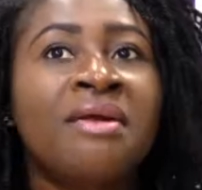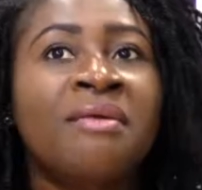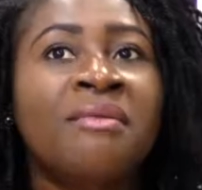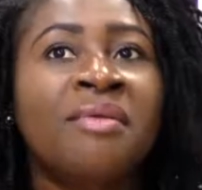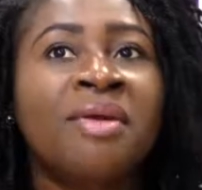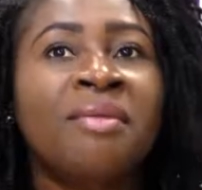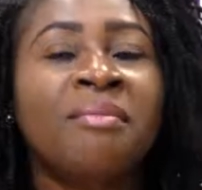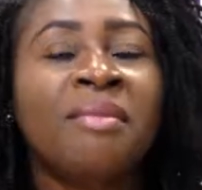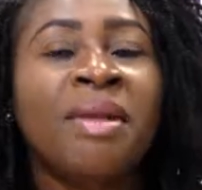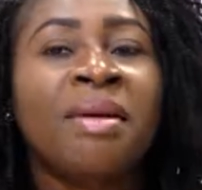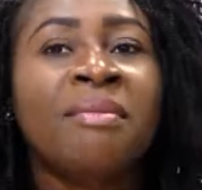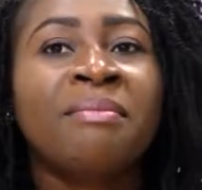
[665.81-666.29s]

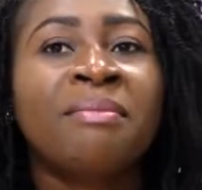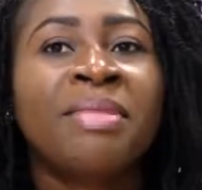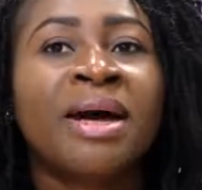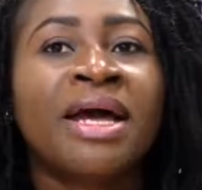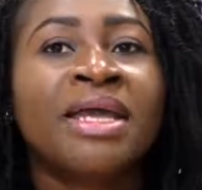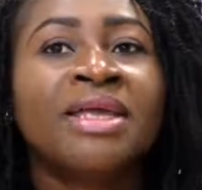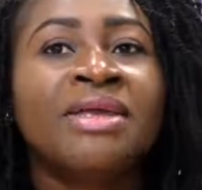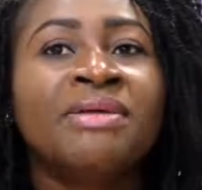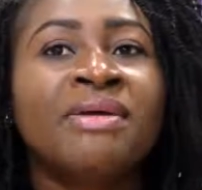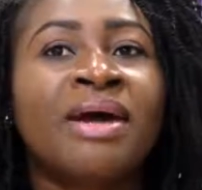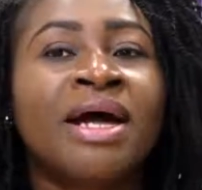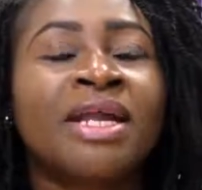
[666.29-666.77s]

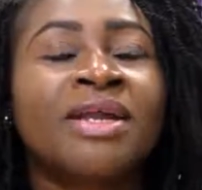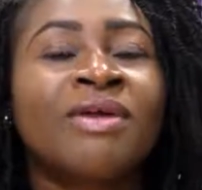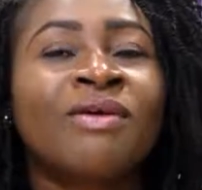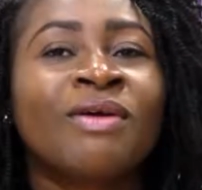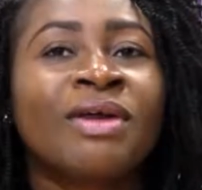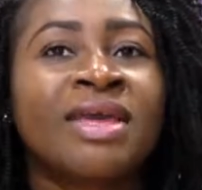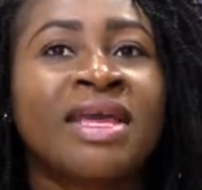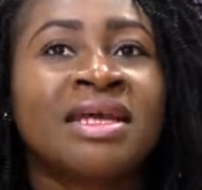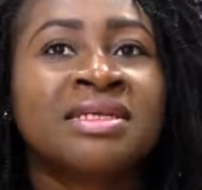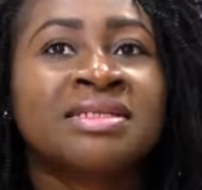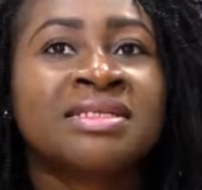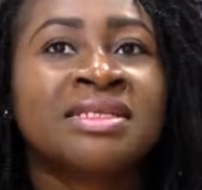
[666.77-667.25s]
Remember, you are
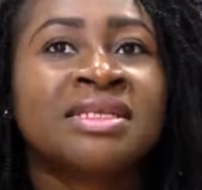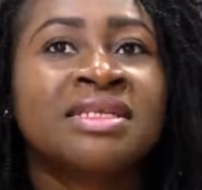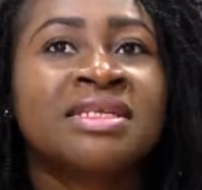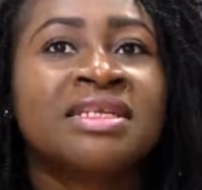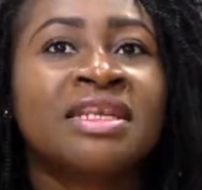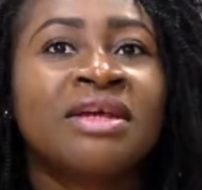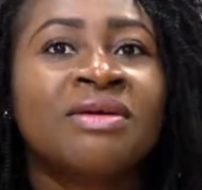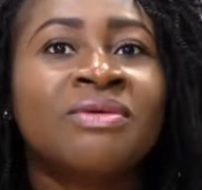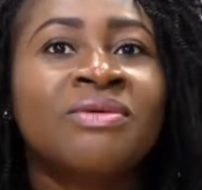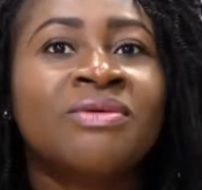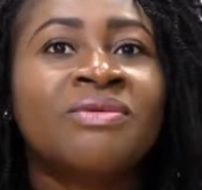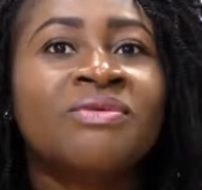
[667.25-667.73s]
not
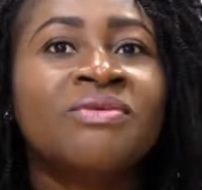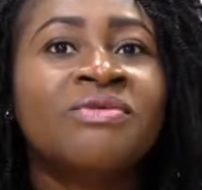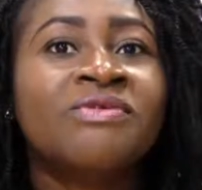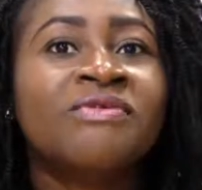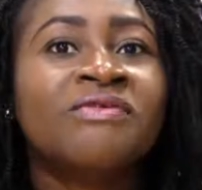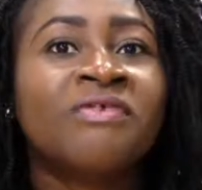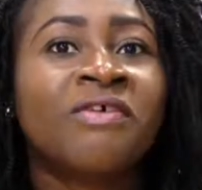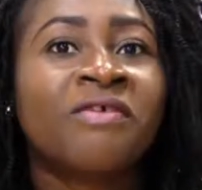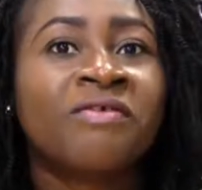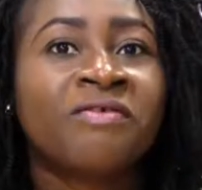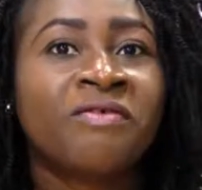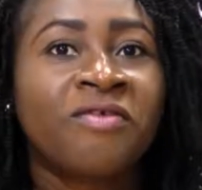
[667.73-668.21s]
getting the
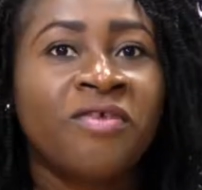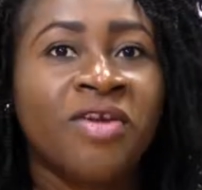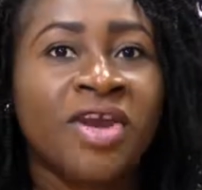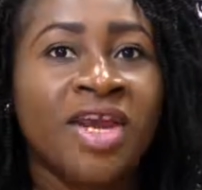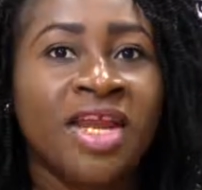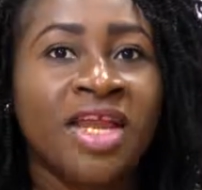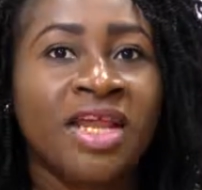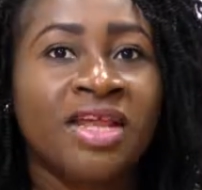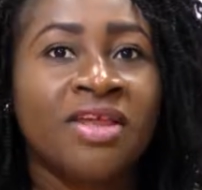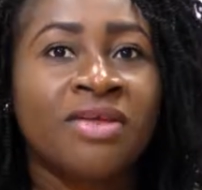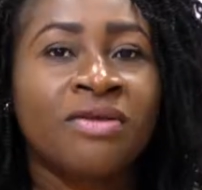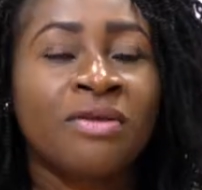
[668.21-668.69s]
good for
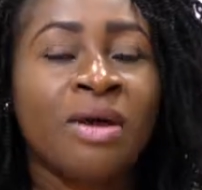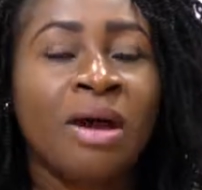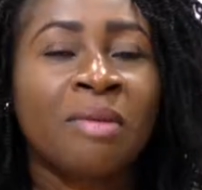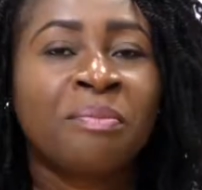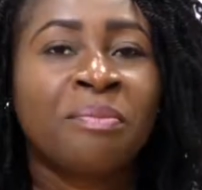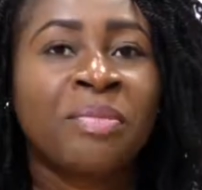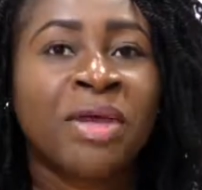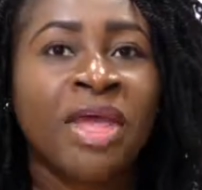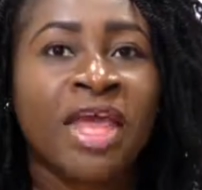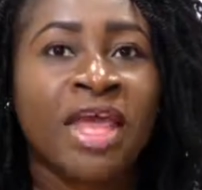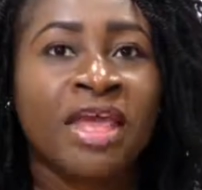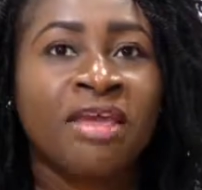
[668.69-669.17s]
free. You are
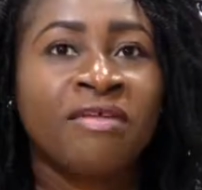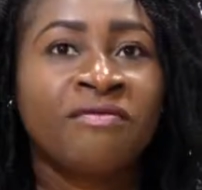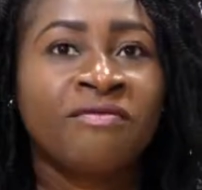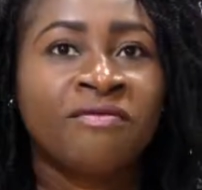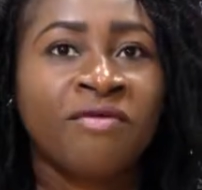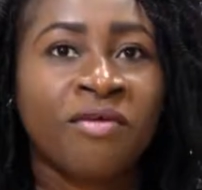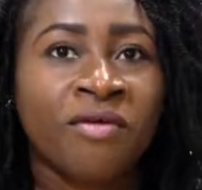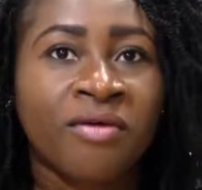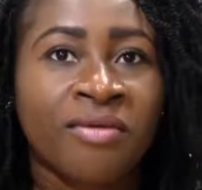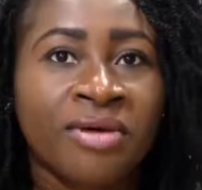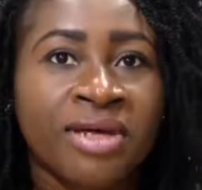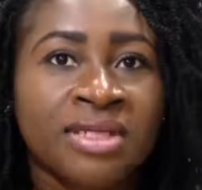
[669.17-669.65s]
paying
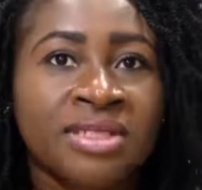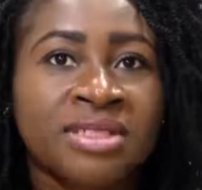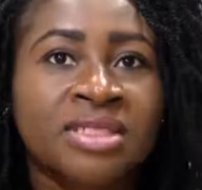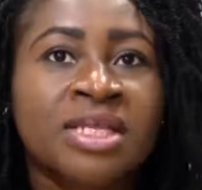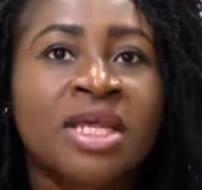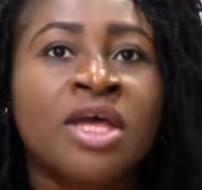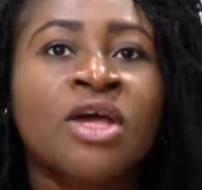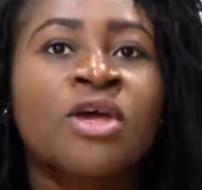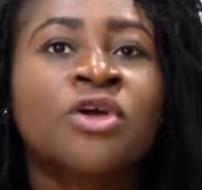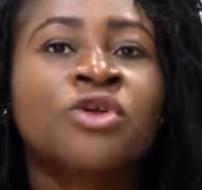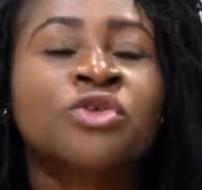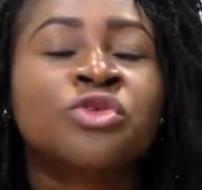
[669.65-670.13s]
for it.
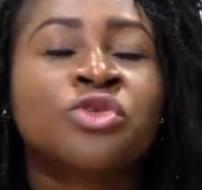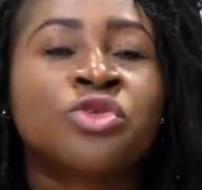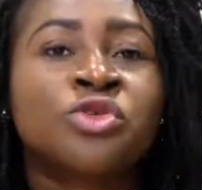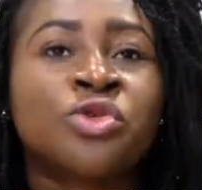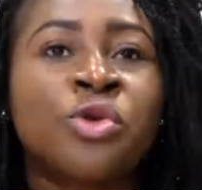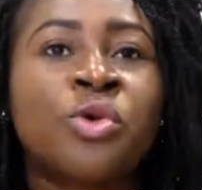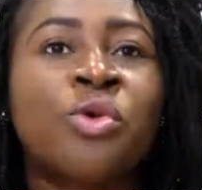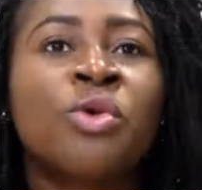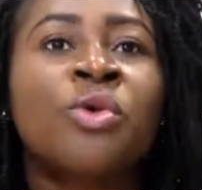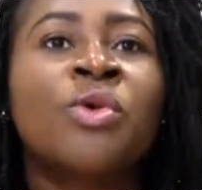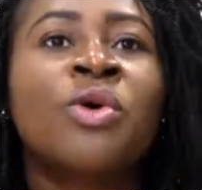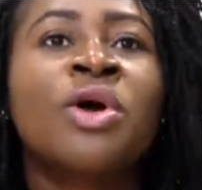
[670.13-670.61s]

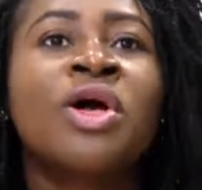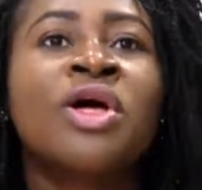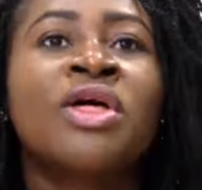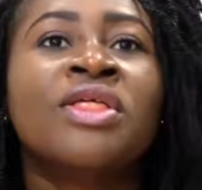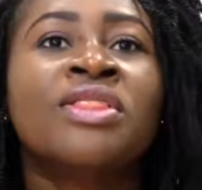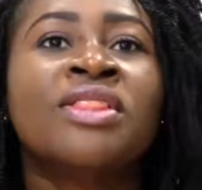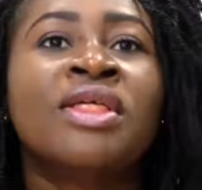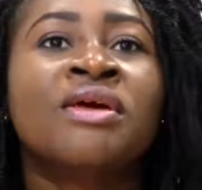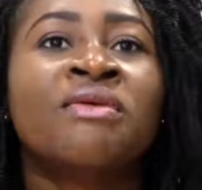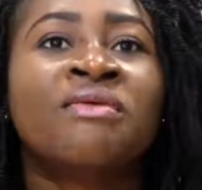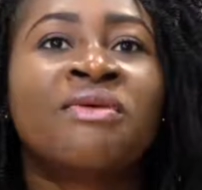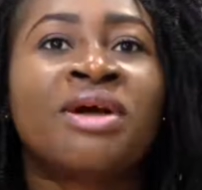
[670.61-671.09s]
So
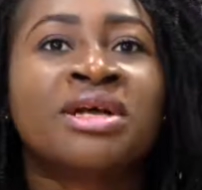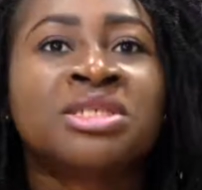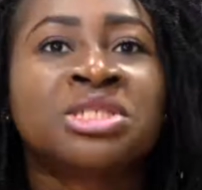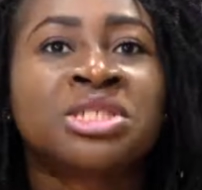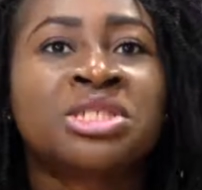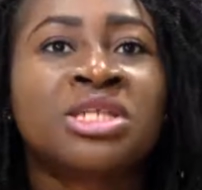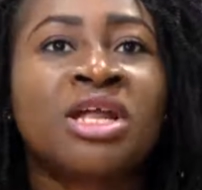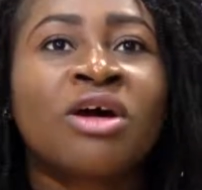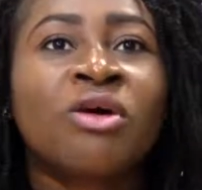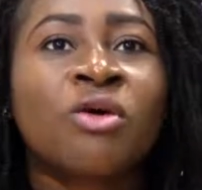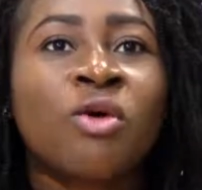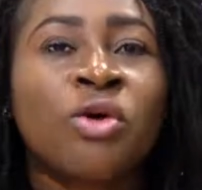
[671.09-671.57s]
the
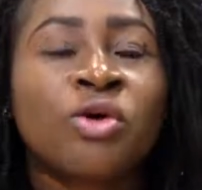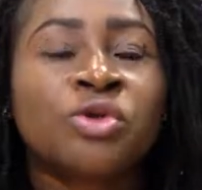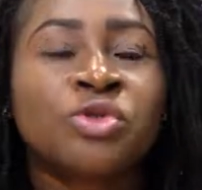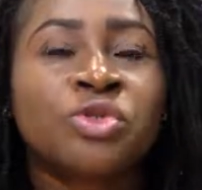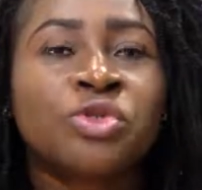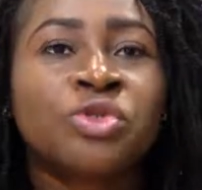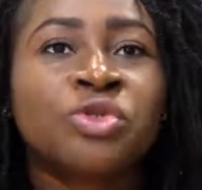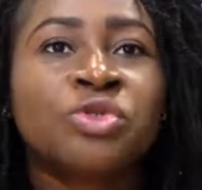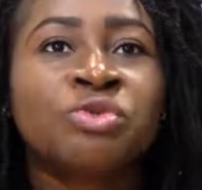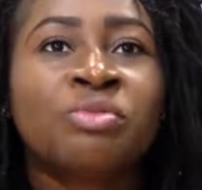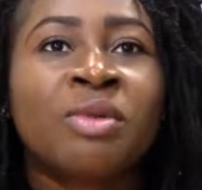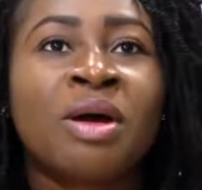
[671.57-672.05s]
rational
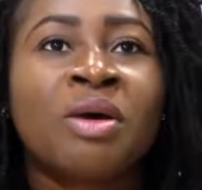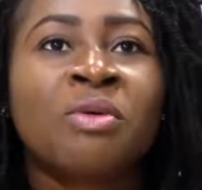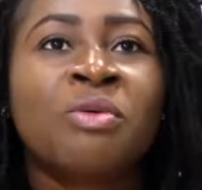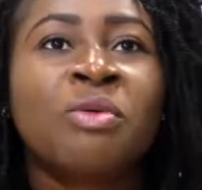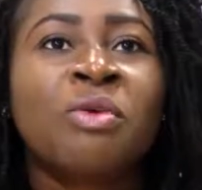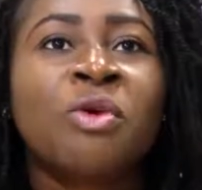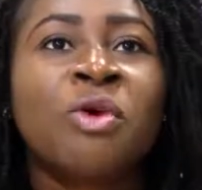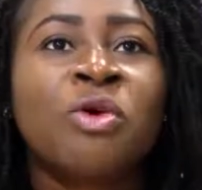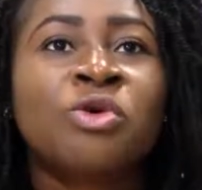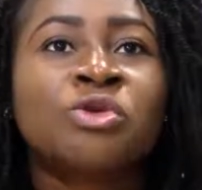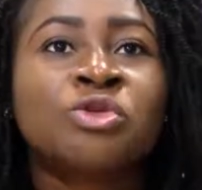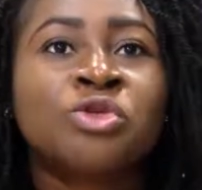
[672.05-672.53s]
consumer
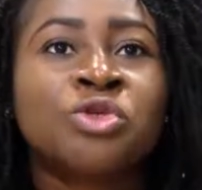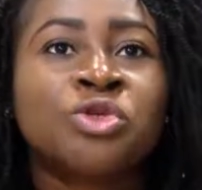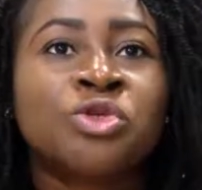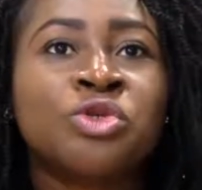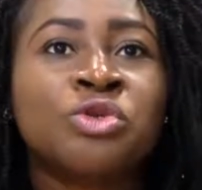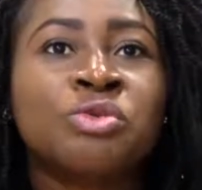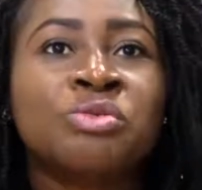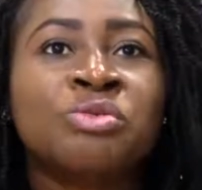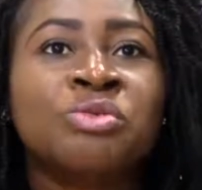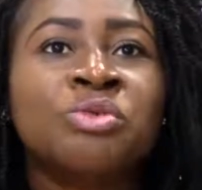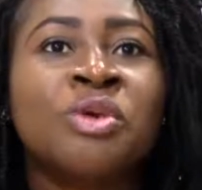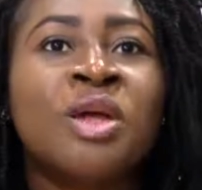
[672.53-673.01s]
will
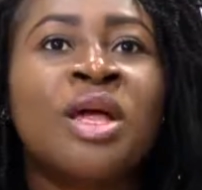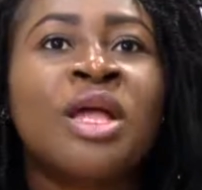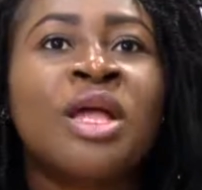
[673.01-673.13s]
consume